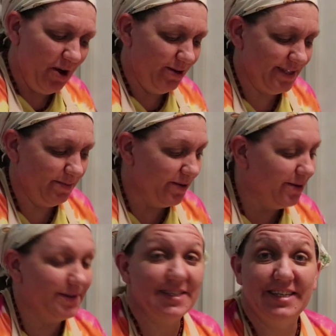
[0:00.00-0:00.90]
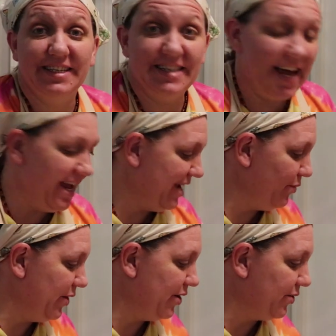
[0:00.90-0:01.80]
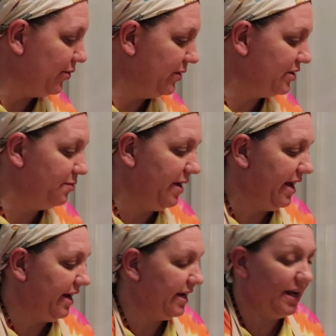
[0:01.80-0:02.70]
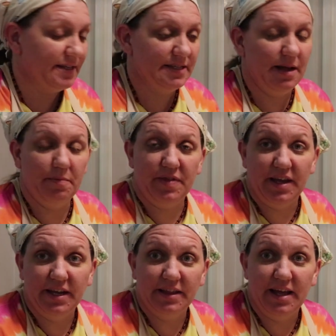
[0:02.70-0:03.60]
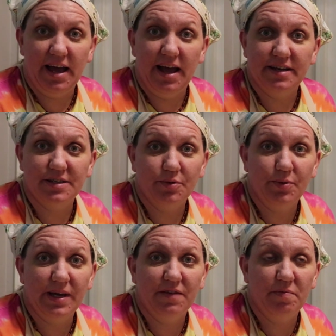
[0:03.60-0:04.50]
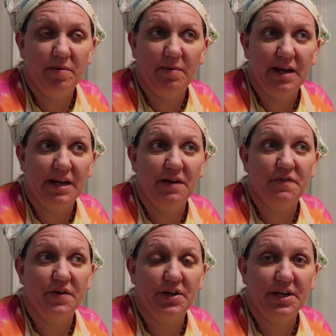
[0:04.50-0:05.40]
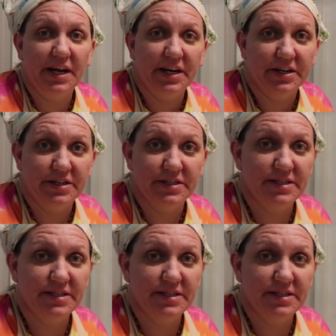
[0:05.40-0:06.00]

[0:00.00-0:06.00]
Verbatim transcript: to Wholesome Roots. Today we are going to make something that we have been making for years.